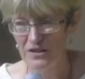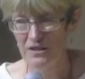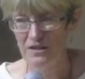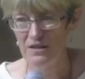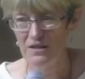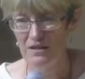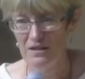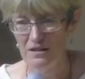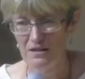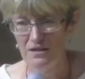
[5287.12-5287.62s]
Thank you
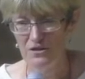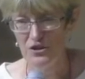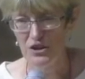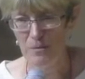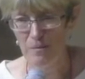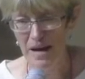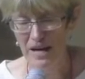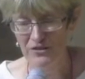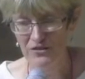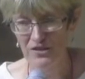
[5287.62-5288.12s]
for your
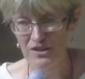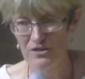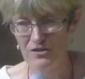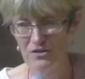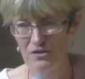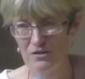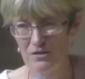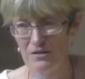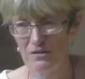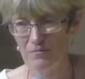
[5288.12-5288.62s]
attention, and I
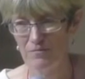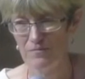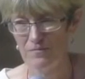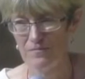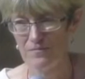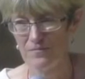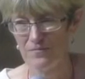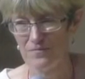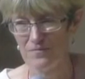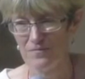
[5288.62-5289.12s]
welcome your
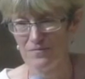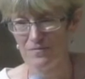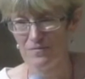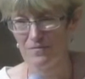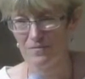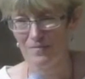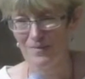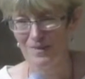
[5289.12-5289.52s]
questions.